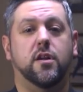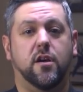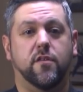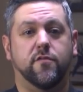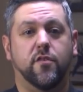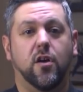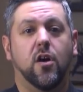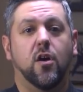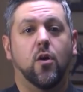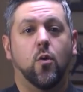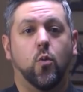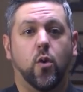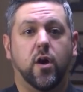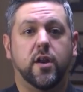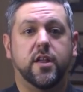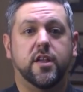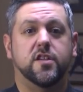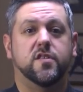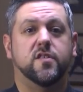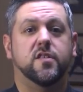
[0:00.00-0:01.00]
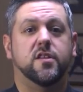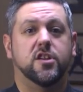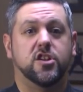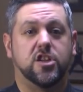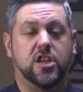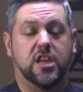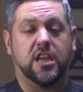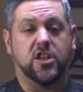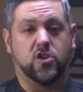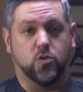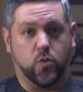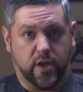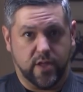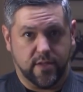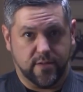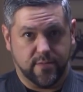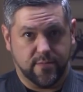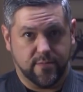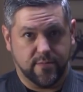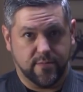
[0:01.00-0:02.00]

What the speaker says: of What is XingYiQuan?